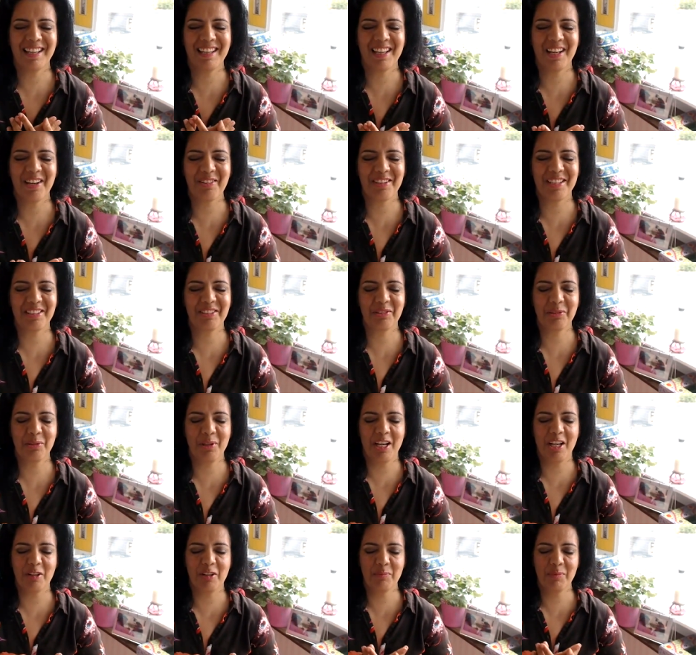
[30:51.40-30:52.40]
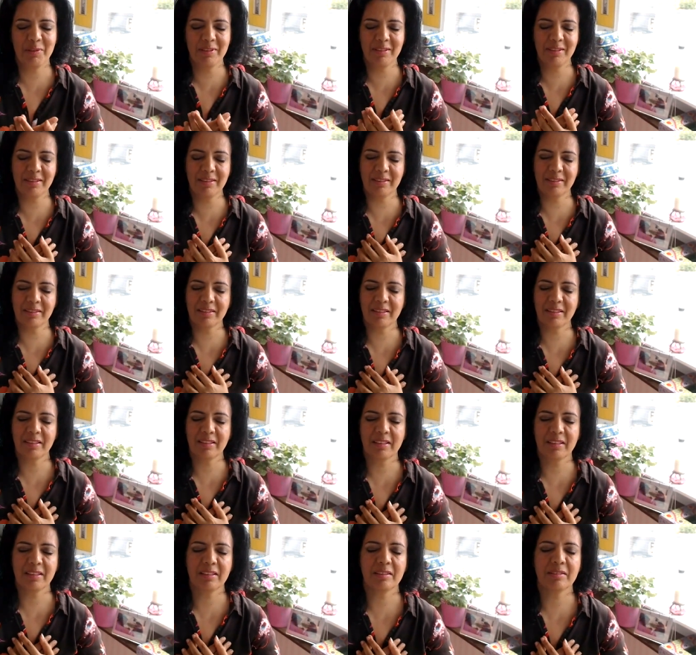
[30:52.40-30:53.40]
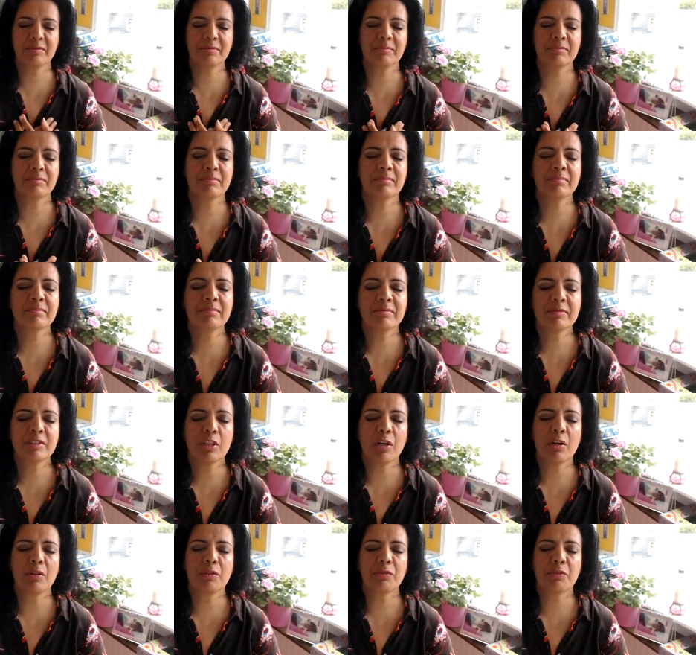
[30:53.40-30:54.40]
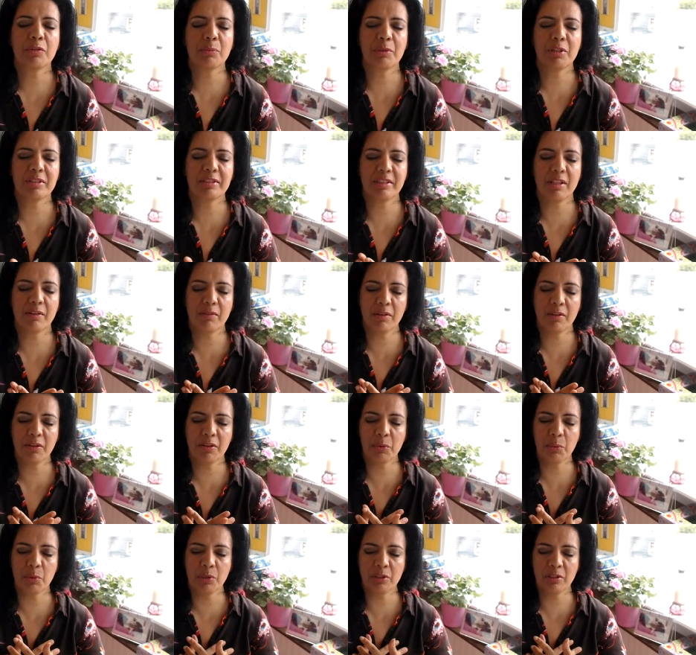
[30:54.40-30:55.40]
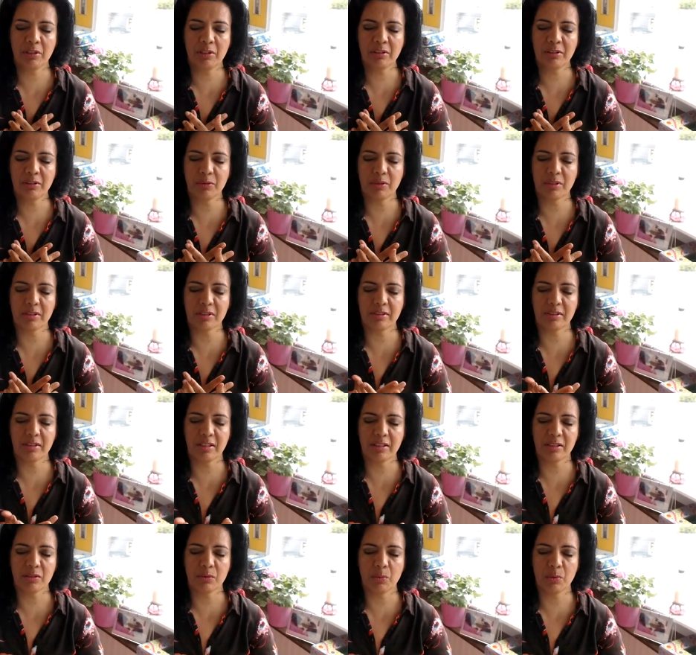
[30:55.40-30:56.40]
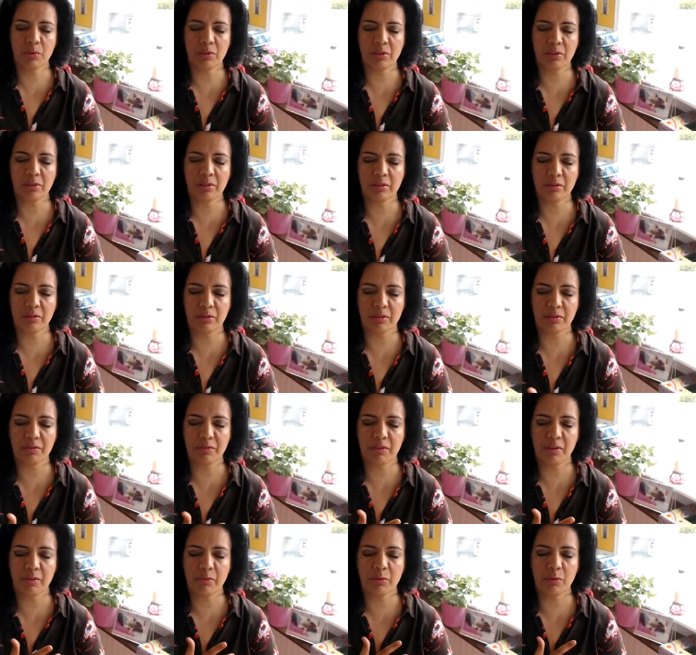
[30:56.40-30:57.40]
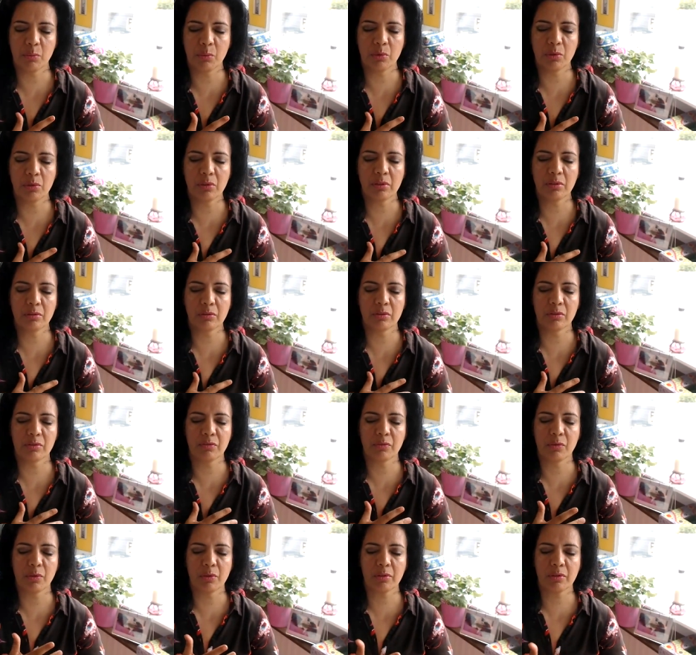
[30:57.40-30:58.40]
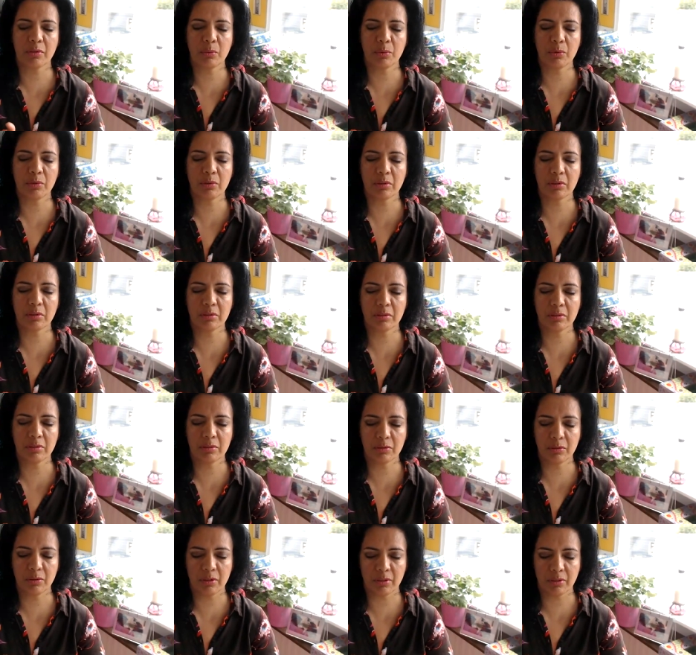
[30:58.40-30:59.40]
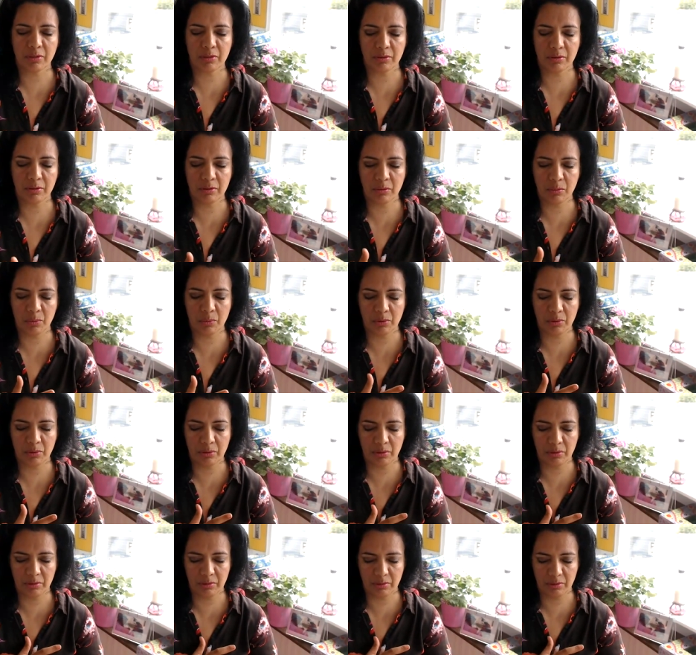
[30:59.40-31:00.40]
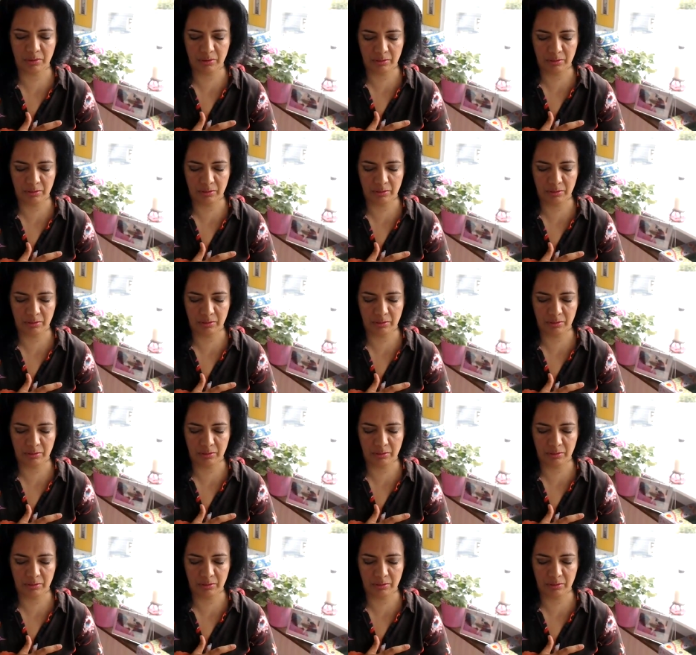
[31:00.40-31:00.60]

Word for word: Allow that to happen. Going from the seventh world to the sixth world, to the fifth world, to the fourth world, to the third world,